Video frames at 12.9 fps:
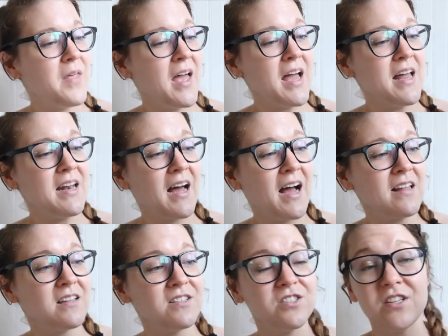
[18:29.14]
And
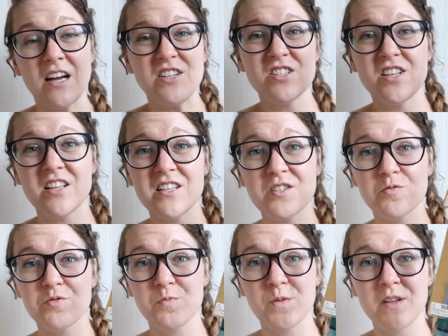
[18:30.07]
I just thought this
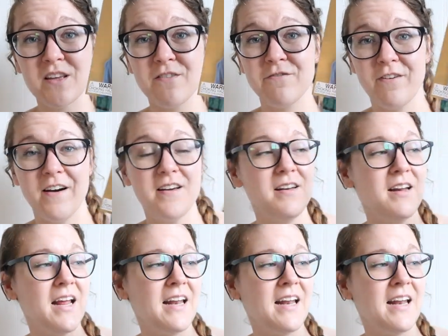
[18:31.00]
was really fun,